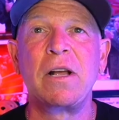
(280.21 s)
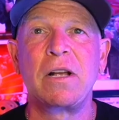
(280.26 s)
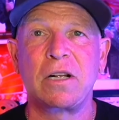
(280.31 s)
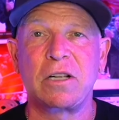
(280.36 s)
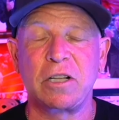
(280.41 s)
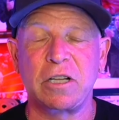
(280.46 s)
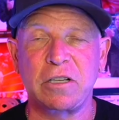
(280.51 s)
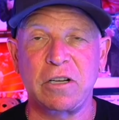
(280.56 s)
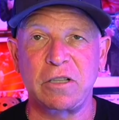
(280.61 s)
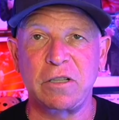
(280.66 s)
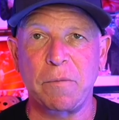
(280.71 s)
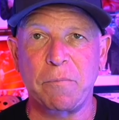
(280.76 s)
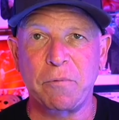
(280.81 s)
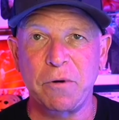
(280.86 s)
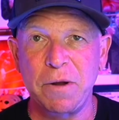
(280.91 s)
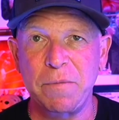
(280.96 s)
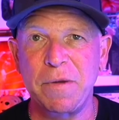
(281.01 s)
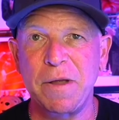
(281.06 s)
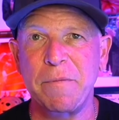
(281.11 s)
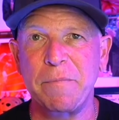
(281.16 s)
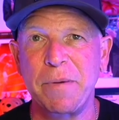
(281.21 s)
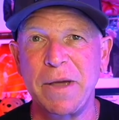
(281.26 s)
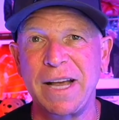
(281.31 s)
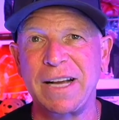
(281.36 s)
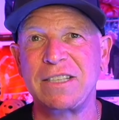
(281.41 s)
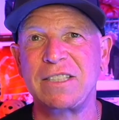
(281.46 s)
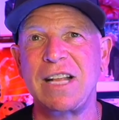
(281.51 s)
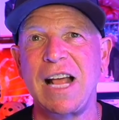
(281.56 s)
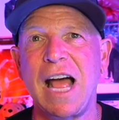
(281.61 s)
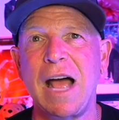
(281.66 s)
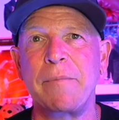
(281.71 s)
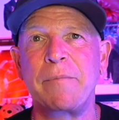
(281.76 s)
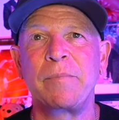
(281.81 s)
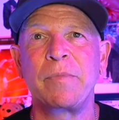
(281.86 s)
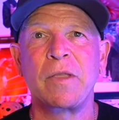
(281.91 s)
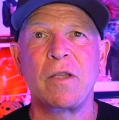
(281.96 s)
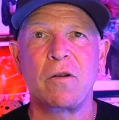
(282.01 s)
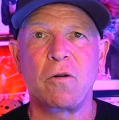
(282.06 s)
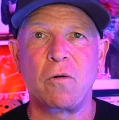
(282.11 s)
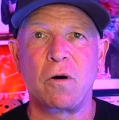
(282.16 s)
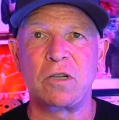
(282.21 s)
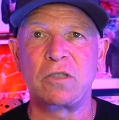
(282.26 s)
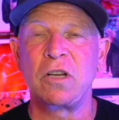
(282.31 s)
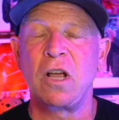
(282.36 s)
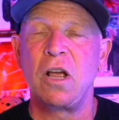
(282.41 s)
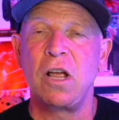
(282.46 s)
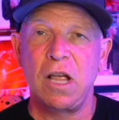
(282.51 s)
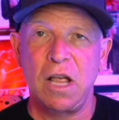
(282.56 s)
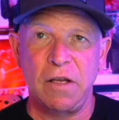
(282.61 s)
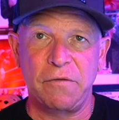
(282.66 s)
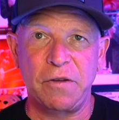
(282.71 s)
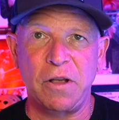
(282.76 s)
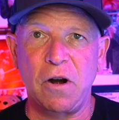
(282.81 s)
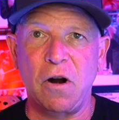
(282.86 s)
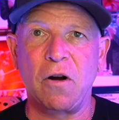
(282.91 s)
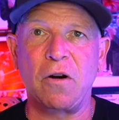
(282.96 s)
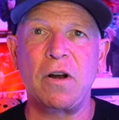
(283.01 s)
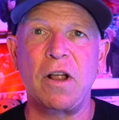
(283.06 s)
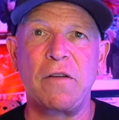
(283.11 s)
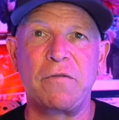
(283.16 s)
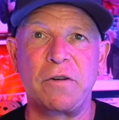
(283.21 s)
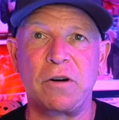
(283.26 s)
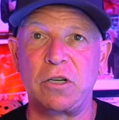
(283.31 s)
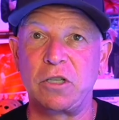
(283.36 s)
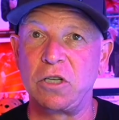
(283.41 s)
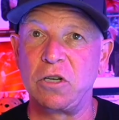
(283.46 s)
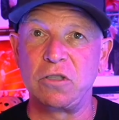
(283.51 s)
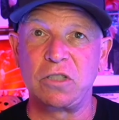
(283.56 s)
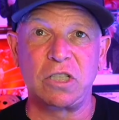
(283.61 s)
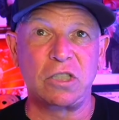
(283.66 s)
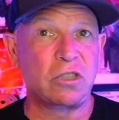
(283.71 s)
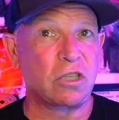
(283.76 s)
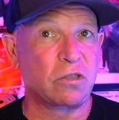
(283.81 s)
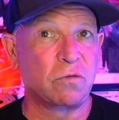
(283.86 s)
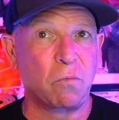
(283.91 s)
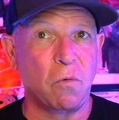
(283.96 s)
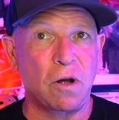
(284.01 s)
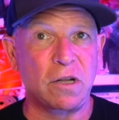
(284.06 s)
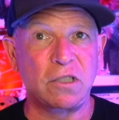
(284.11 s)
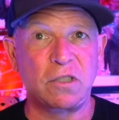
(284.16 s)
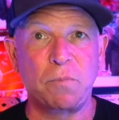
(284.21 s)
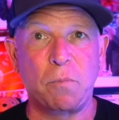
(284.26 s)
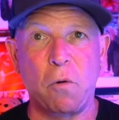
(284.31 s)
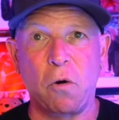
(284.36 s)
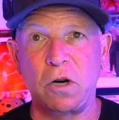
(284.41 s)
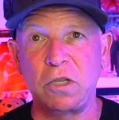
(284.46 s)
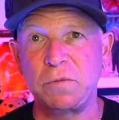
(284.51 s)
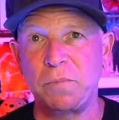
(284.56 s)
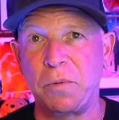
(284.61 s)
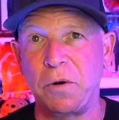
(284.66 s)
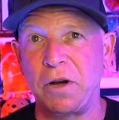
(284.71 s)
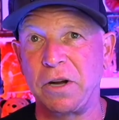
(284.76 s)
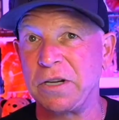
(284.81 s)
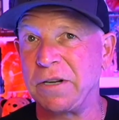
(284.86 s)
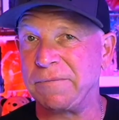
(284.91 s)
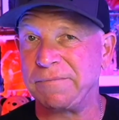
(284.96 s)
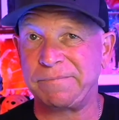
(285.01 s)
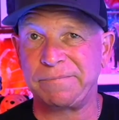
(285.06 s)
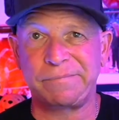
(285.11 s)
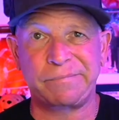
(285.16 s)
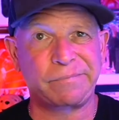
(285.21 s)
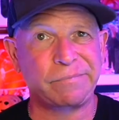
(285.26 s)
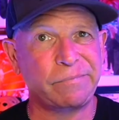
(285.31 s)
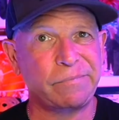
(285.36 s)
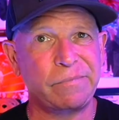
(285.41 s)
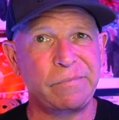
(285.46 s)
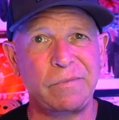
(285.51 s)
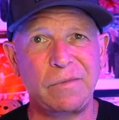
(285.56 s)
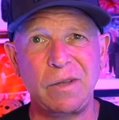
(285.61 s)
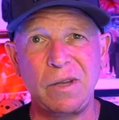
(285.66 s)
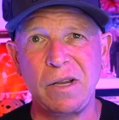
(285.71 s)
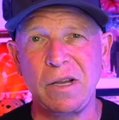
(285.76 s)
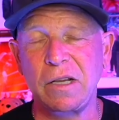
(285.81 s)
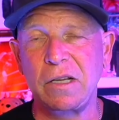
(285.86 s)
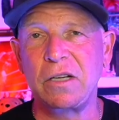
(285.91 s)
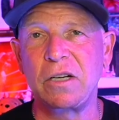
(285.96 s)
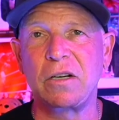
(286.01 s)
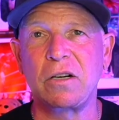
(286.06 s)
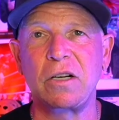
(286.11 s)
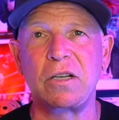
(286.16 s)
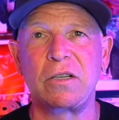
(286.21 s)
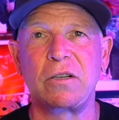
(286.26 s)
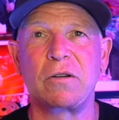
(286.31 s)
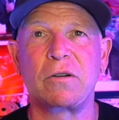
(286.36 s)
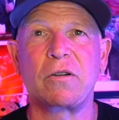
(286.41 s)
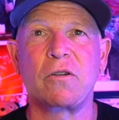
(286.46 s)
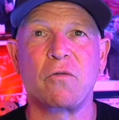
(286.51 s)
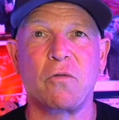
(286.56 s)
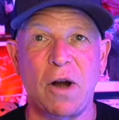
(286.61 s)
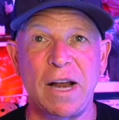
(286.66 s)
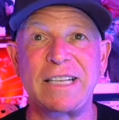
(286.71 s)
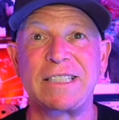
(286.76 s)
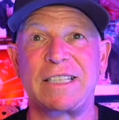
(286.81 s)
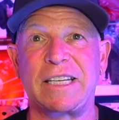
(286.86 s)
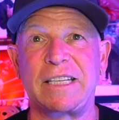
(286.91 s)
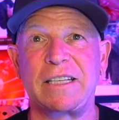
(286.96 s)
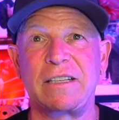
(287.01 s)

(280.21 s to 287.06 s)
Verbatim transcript: Click on the premium picks tab. Of course, if you don't, if you're using just one sports book, you're crazy.